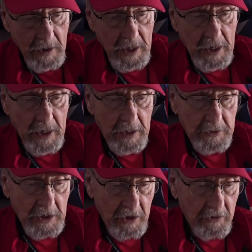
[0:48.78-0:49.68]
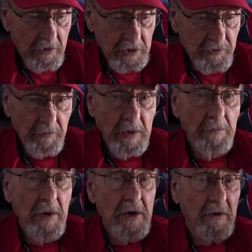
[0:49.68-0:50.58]
and the other is from the
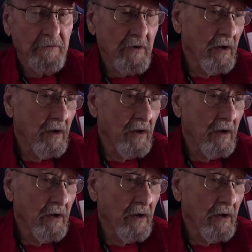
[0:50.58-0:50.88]
mayor of